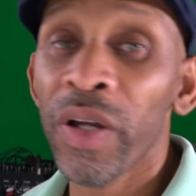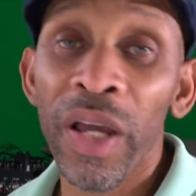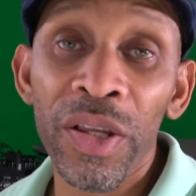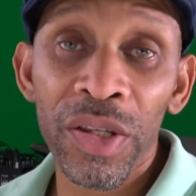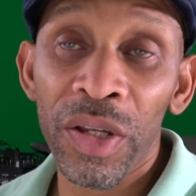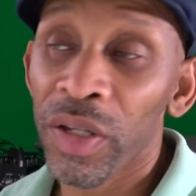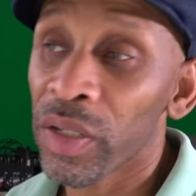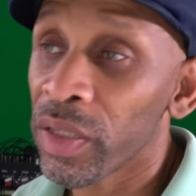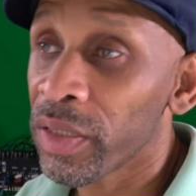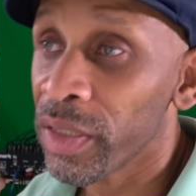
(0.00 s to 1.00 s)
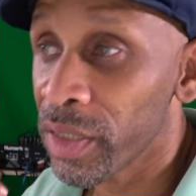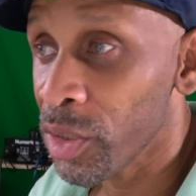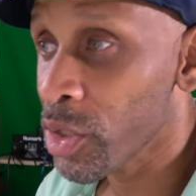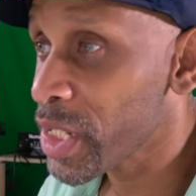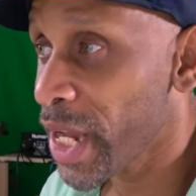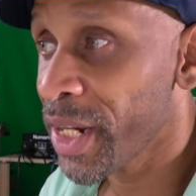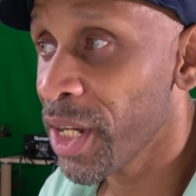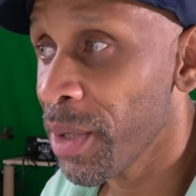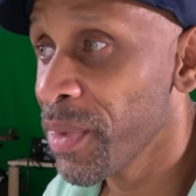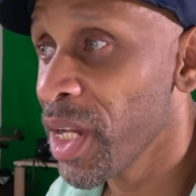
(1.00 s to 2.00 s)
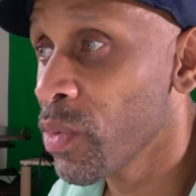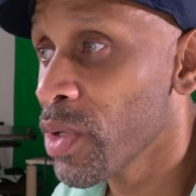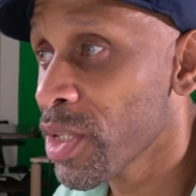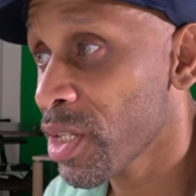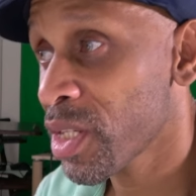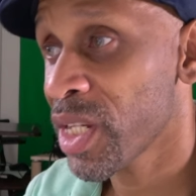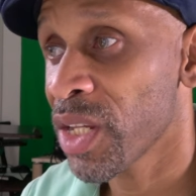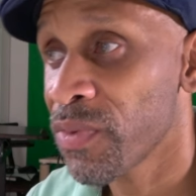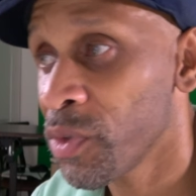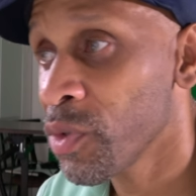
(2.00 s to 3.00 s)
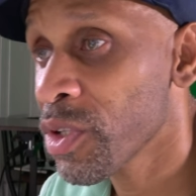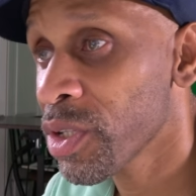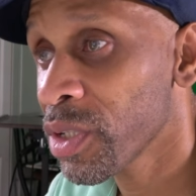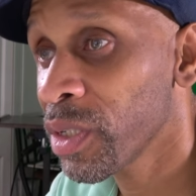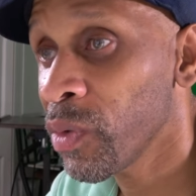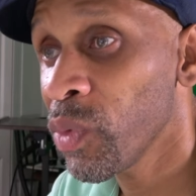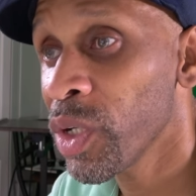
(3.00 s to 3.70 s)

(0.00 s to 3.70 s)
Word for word: okay so looks like the update was successful so